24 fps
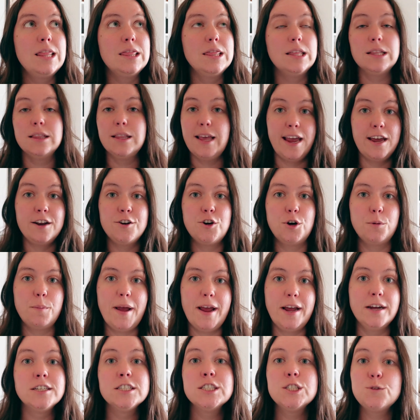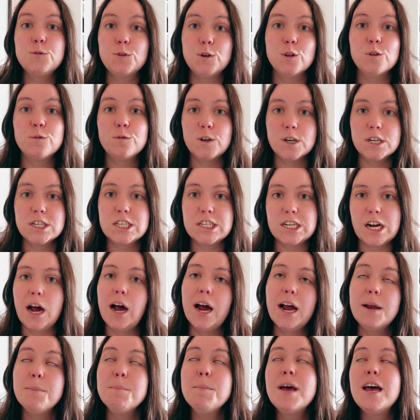the lander pants for the first
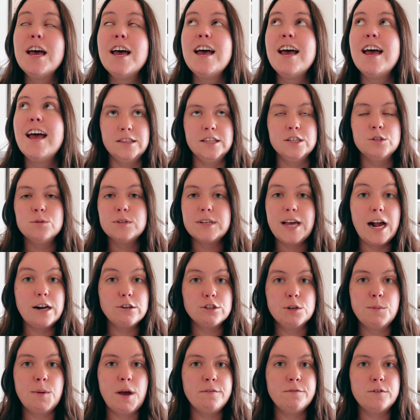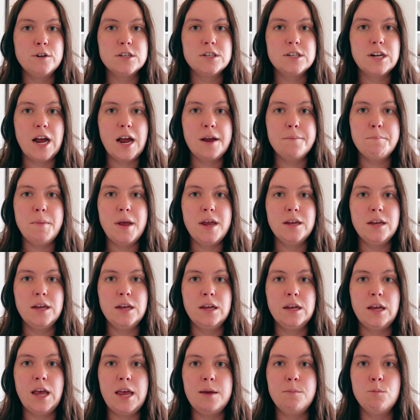time. This was actually my first time
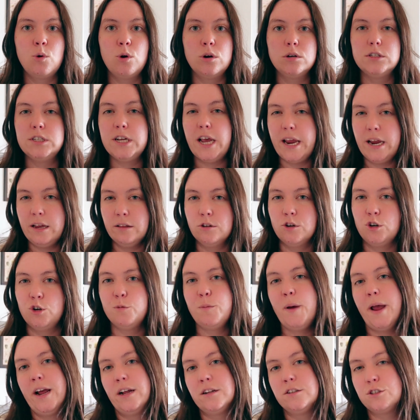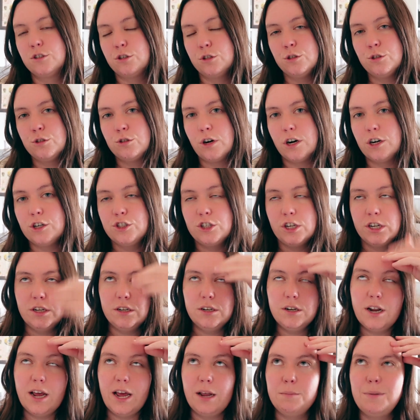making a more tailored pants
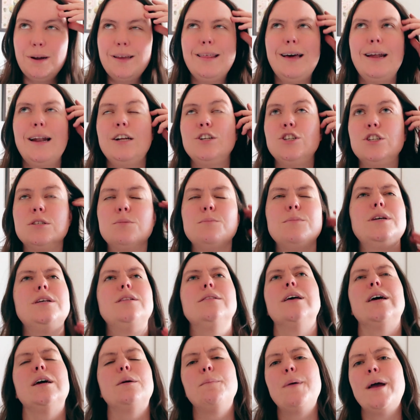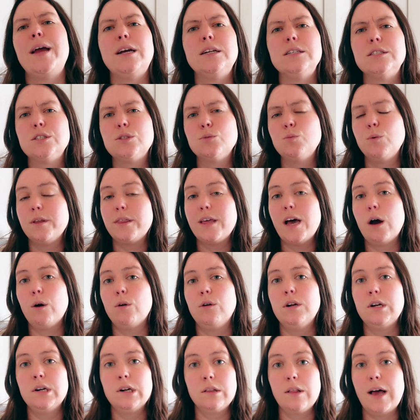construction, and by that I just mean like pants without
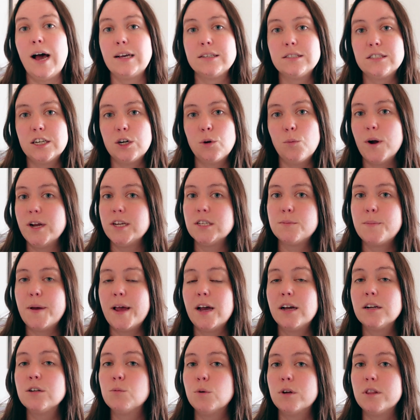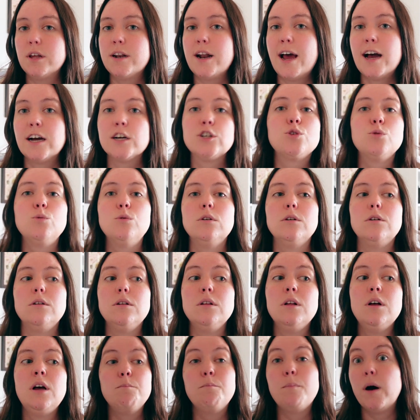an elastic waistband with an
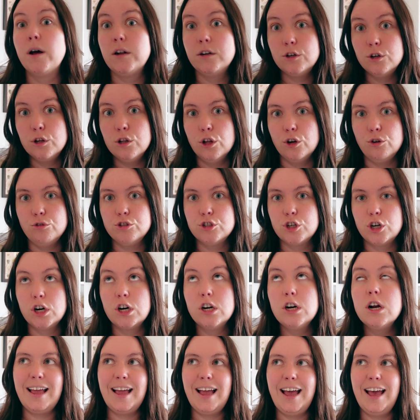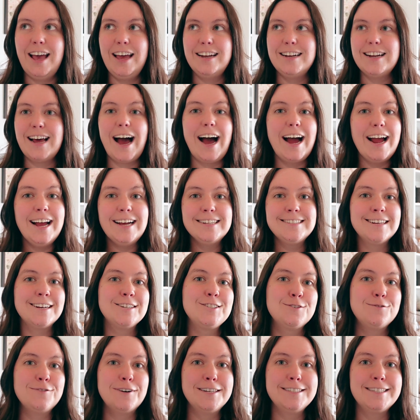actual button closure, and I had such
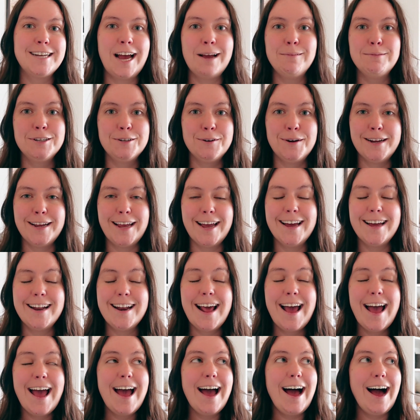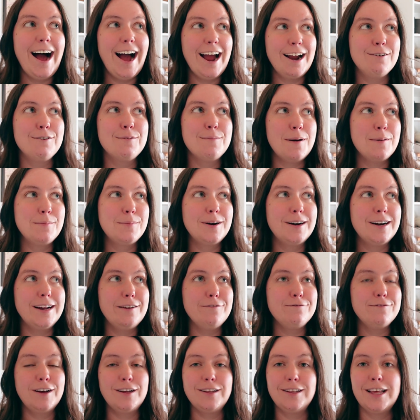a fun time doing it. I remember
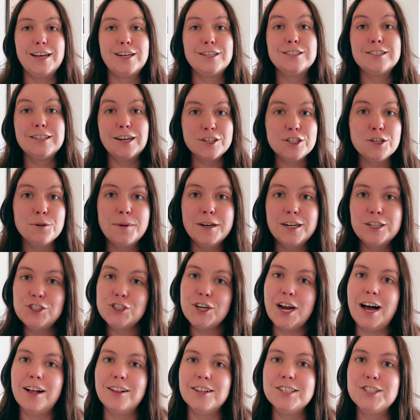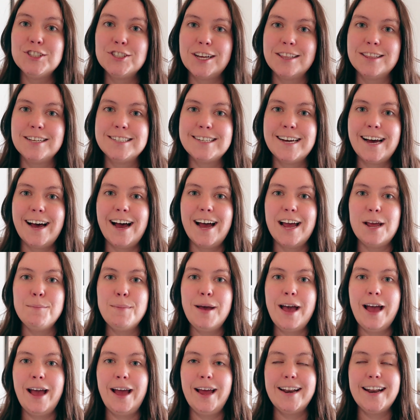it felt like such a big challenge at the time,
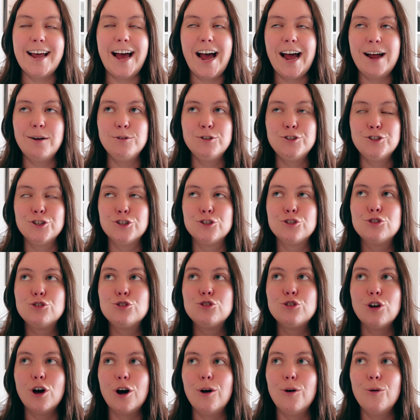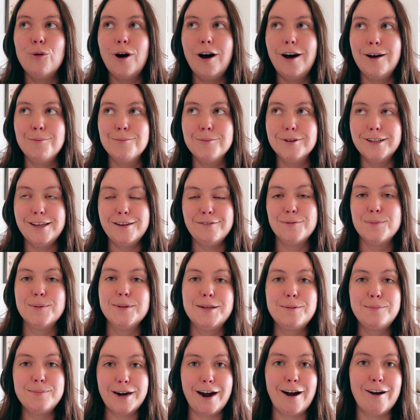and I was just so
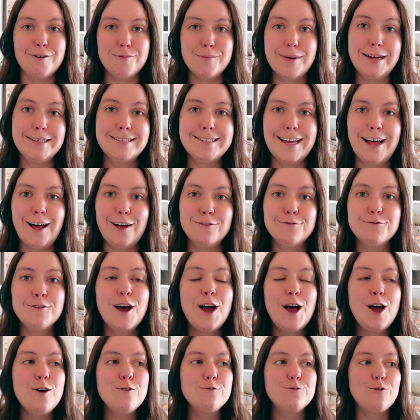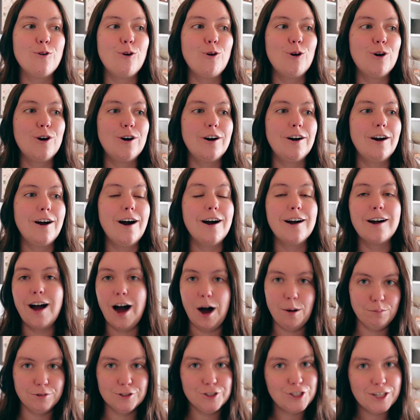unbelievably proud of myself for
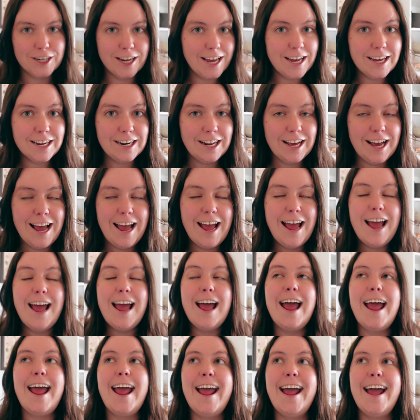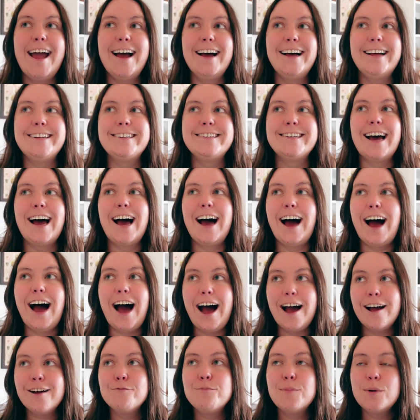accomplishing it. And
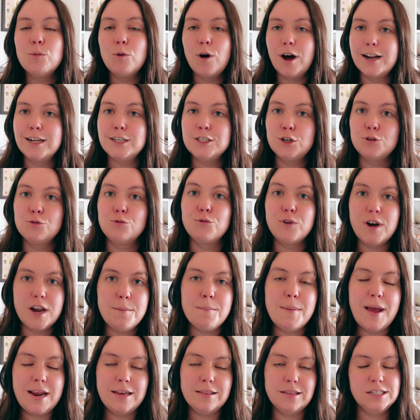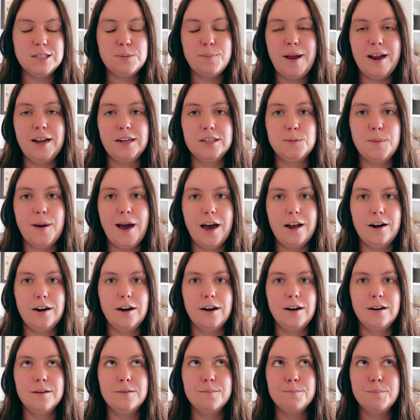I've been wanting to remake this pants
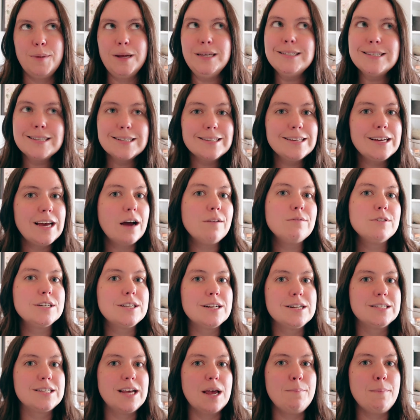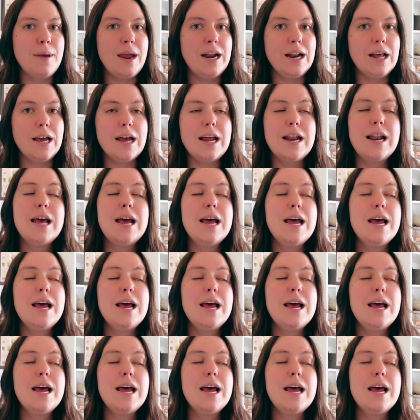pattern basically ever since I made it,